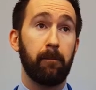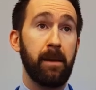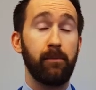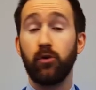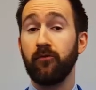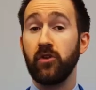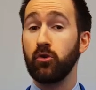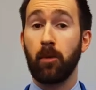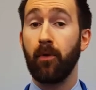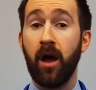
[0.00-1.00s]
people who
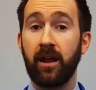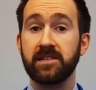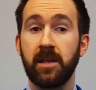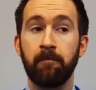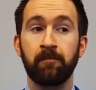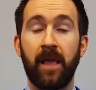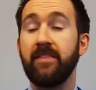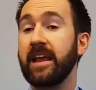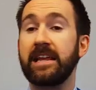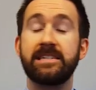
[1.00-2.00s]
view your products,
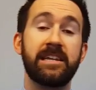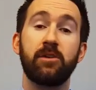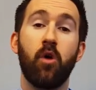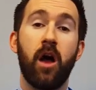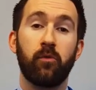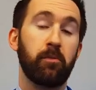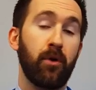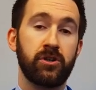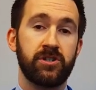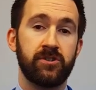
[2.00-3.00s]
and then continue on with
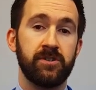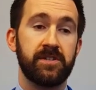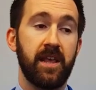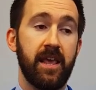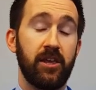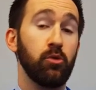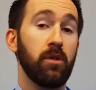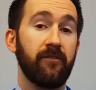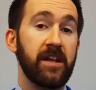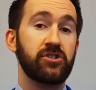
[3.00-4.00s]
purchasers. You
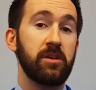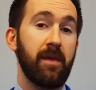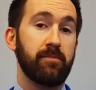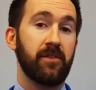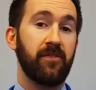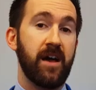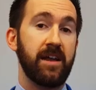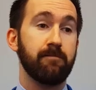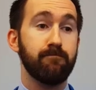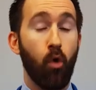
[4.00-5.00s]
will eventually be able to
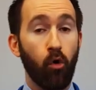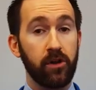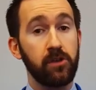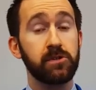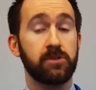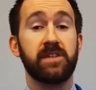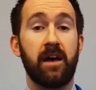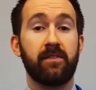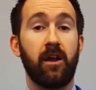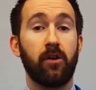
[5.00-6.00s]
find more users
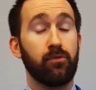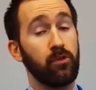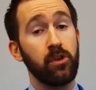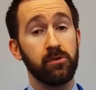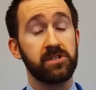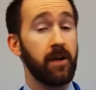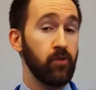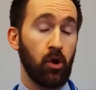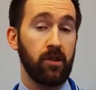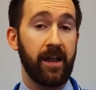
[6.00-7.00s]
out there through the use of
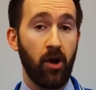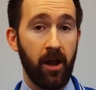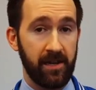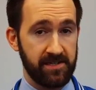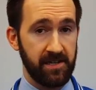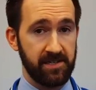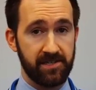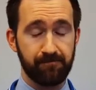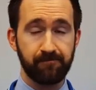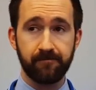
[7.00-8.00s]
lookalike
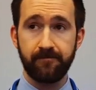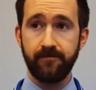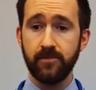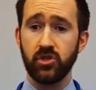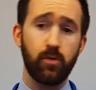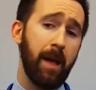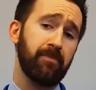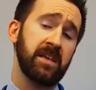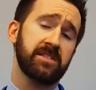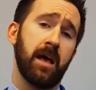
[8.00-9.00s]
audiences. To
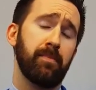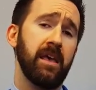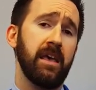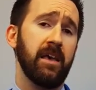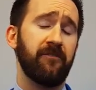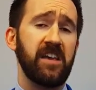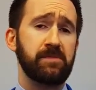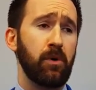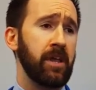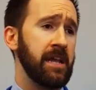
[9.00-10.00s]
wrap things up,
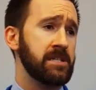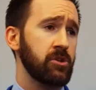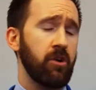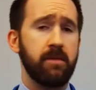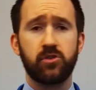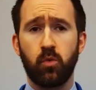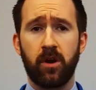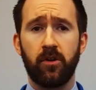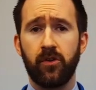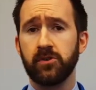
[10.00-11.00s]
Facebook, Instagram,
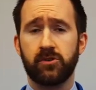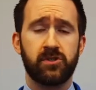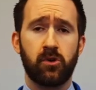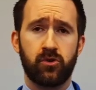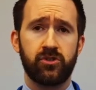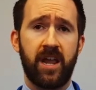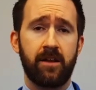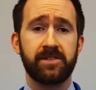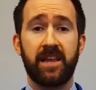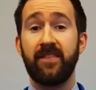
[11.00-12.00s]
Twitter, those are social
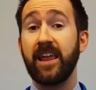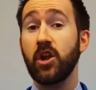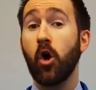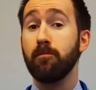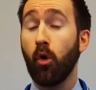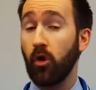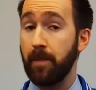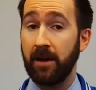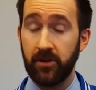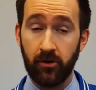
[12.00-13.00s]
channels, and they know more
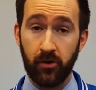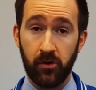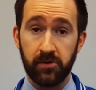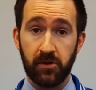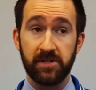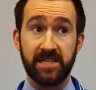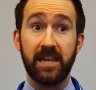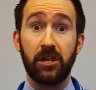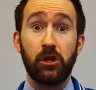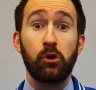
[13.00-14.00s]
about your users
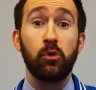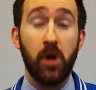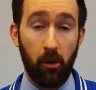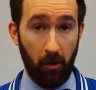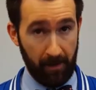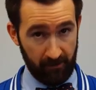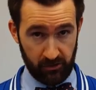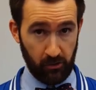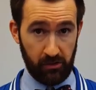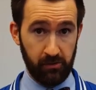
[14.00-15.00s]
than you know
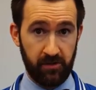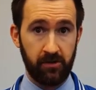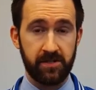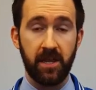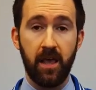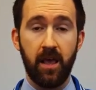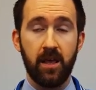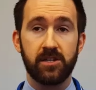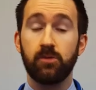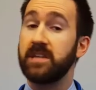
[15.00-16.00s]
about your users.
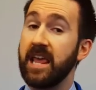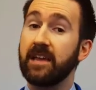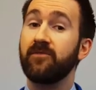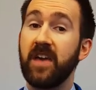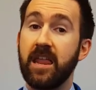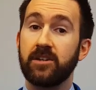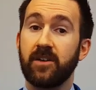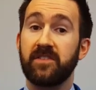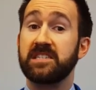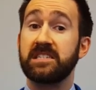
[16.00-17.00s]
So take advantage
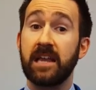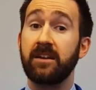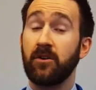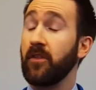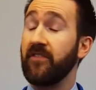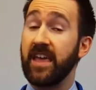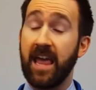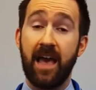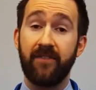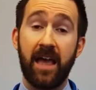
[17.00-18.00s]
of the signal that they
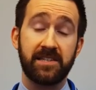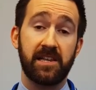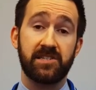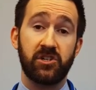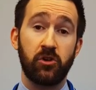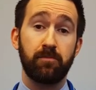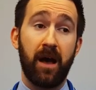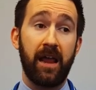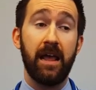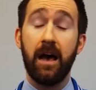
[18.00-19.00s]
have access to
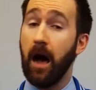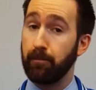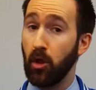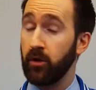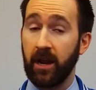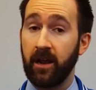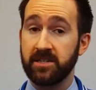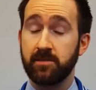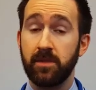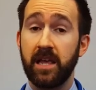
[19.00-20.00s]
by uploading a
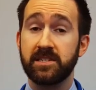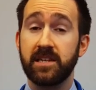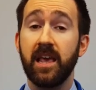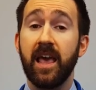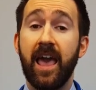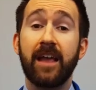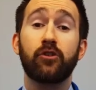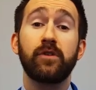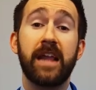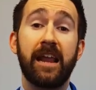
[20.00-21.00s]
custom list and
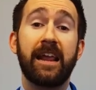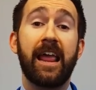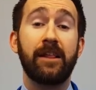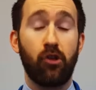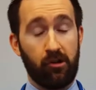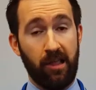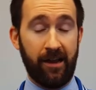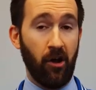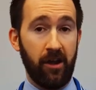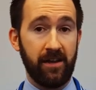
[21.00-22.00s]
creating a
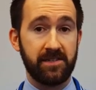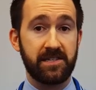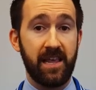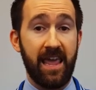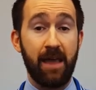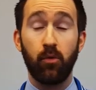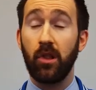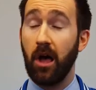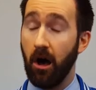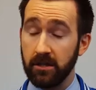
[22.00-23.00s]
lookalike audience. It
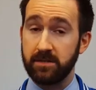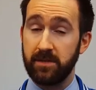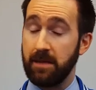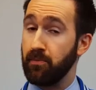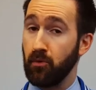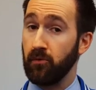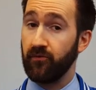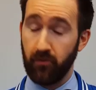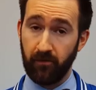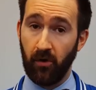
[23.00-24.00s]
will ultimately prove
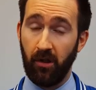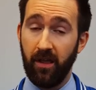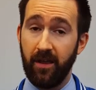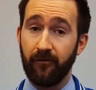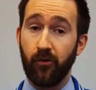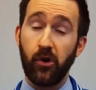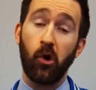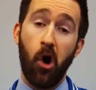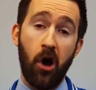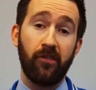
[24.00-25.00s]
fruitful for
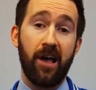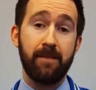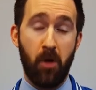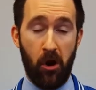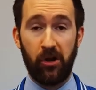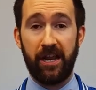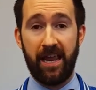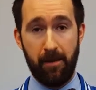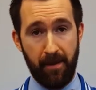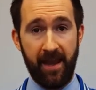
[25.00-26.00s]
your online marketing
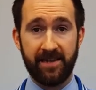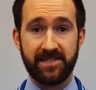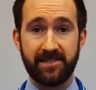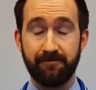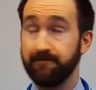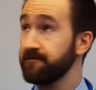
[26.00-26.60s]
campaigns.